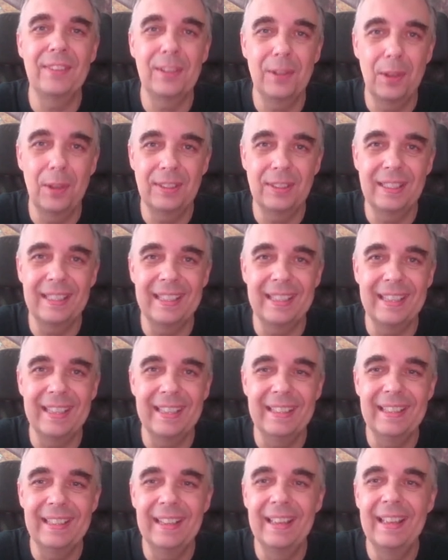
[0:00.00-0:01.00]
a lot
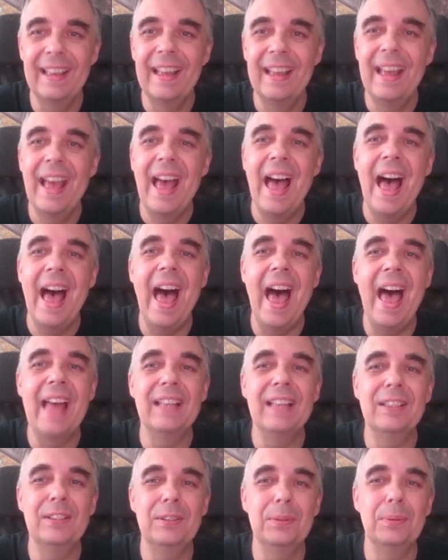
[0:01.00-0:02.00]
again.
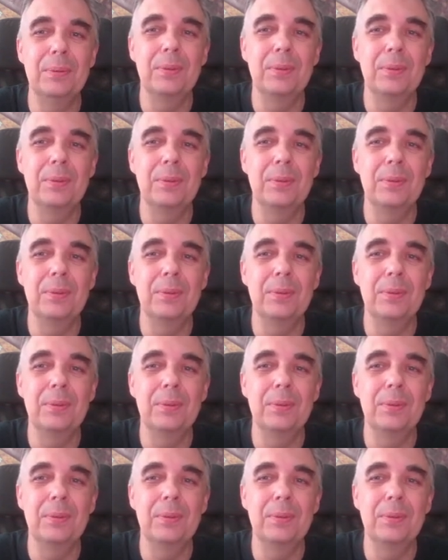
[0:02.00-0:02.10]
And to